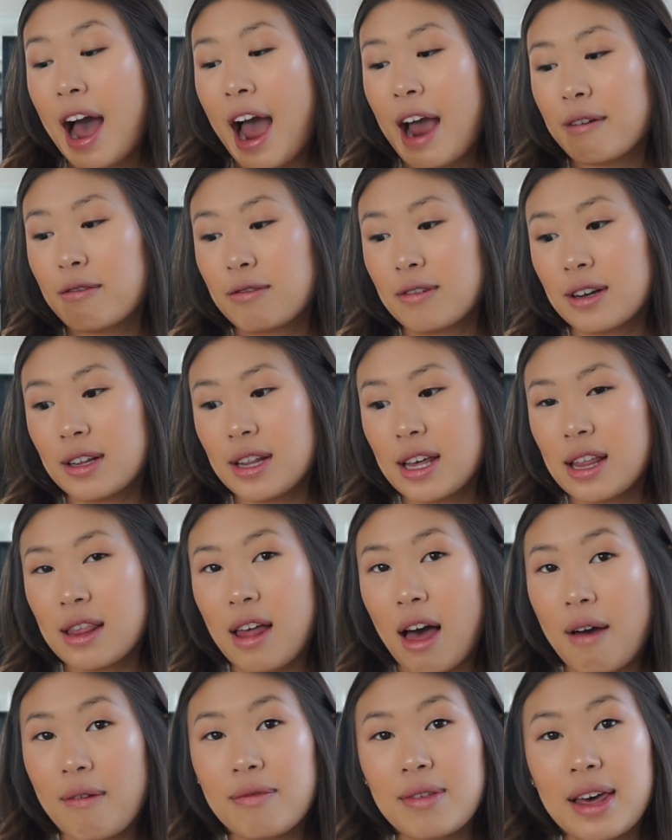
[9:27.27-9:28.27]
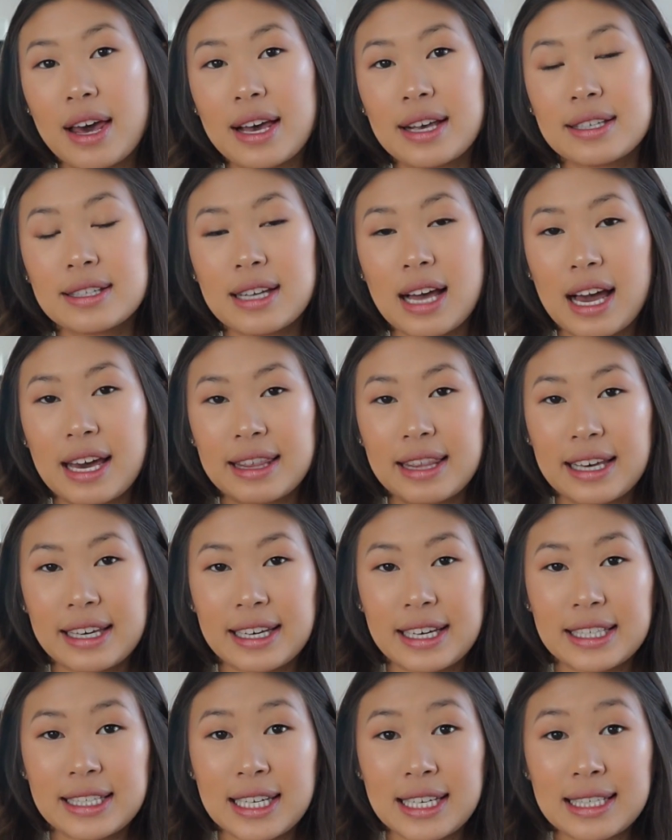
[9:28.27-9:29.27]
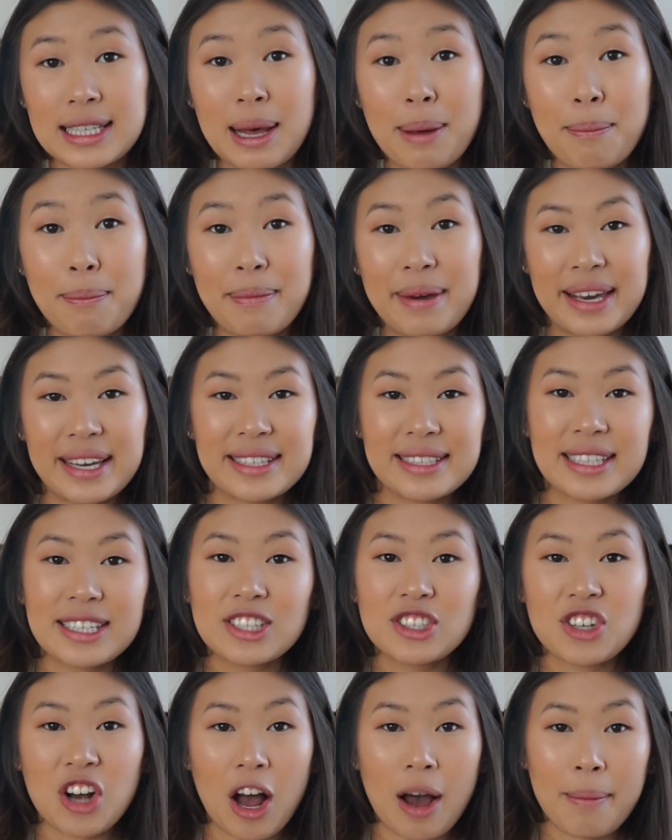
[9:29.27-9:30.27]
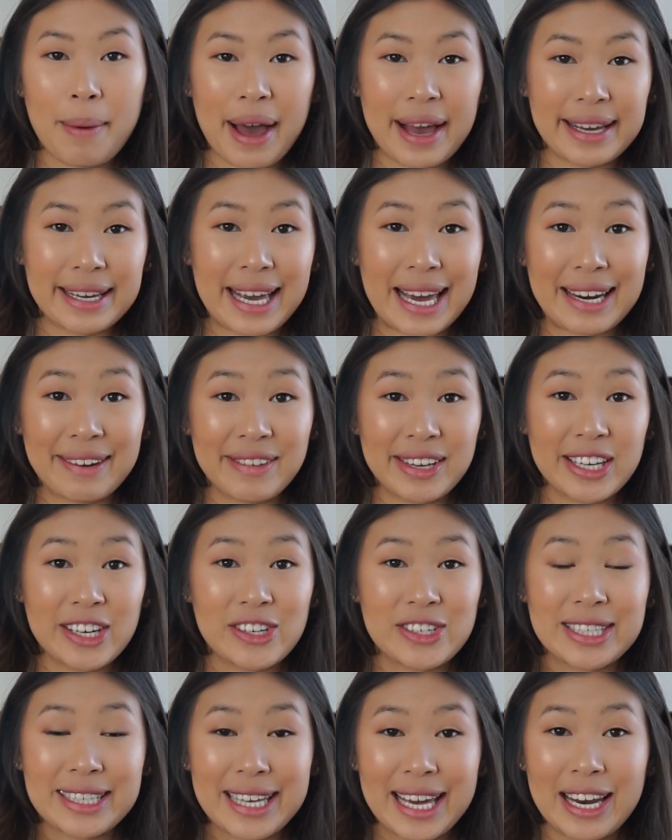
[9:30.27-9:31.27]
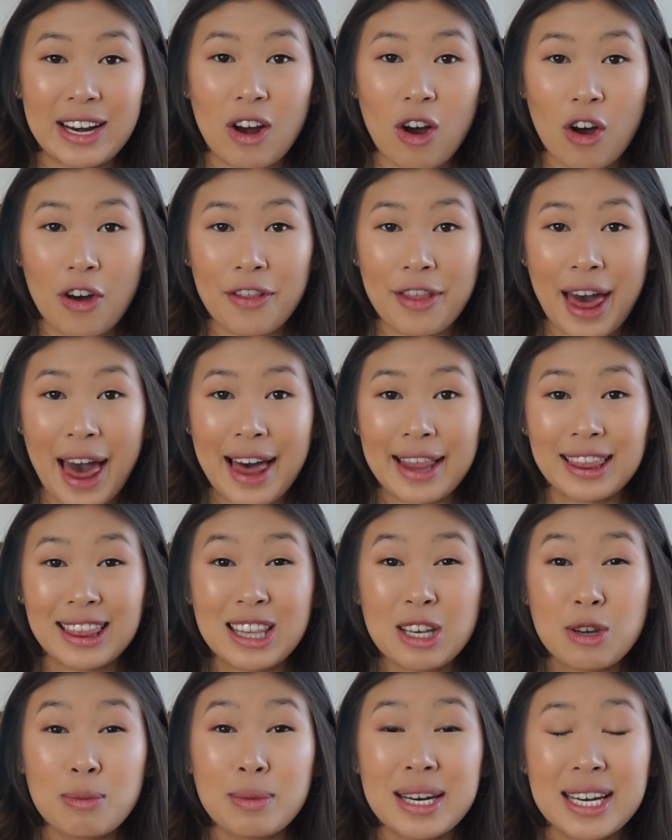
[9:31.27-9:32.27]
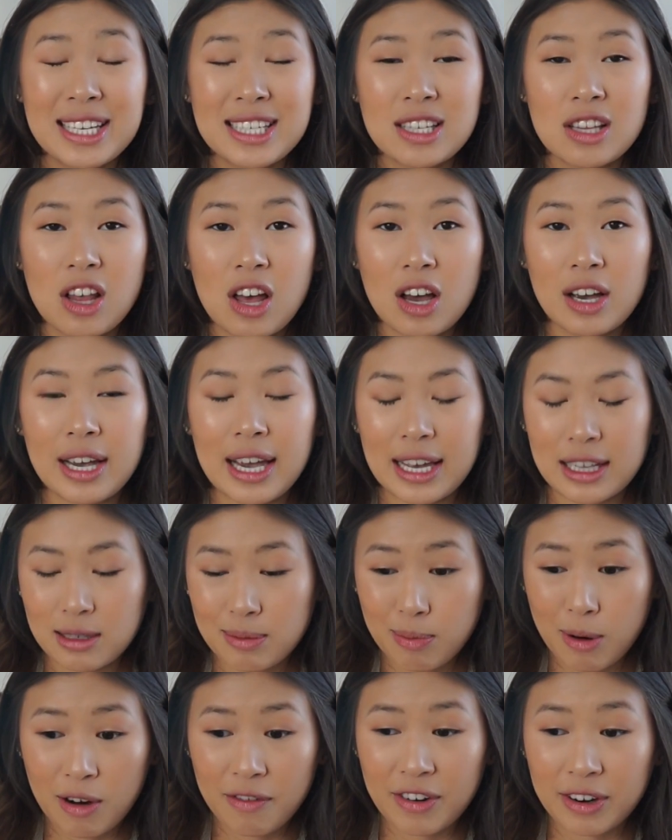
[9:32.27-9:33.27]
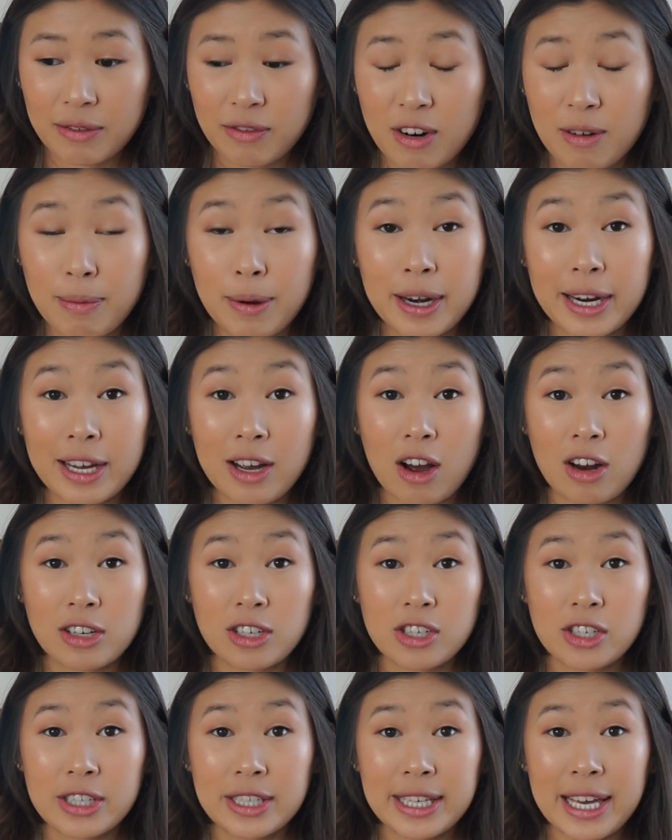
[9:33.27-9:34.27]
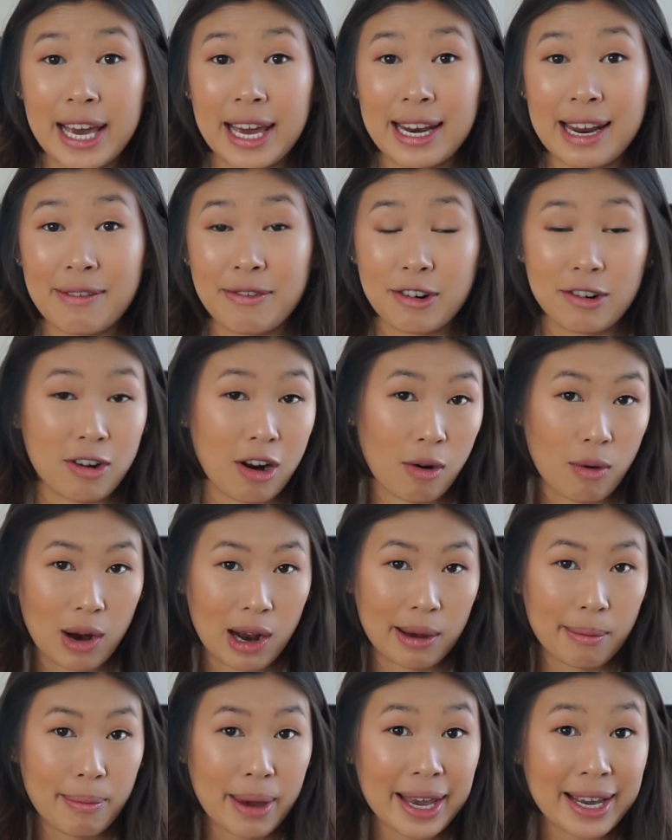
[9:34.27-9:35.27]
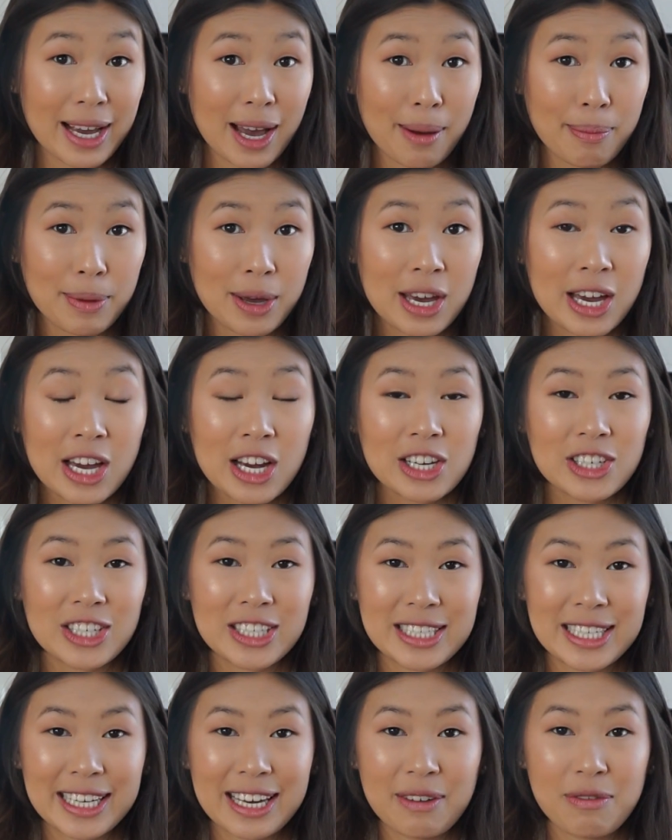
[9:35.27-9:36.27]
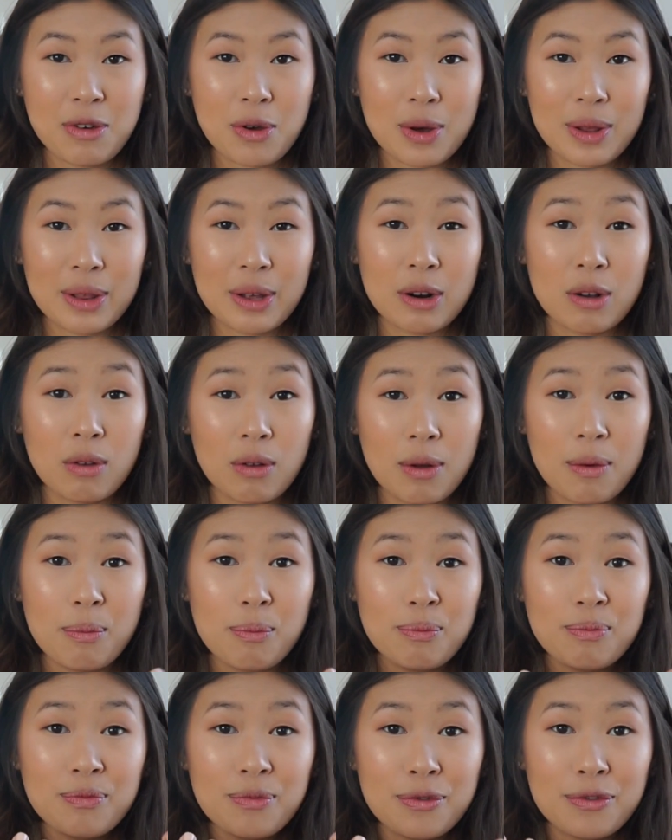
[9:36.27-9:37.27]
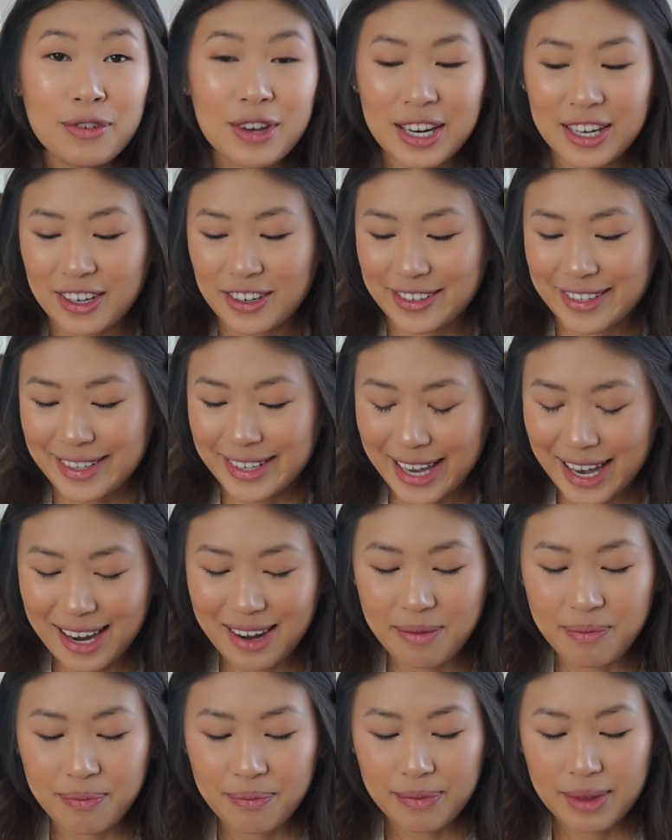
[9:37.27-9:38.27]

I really love this. I think it does an amazing job at getting your skin all that luminous look. It's perfect for putting on your skin if you're not wearing makeup, just to give you a little oomph in your skin,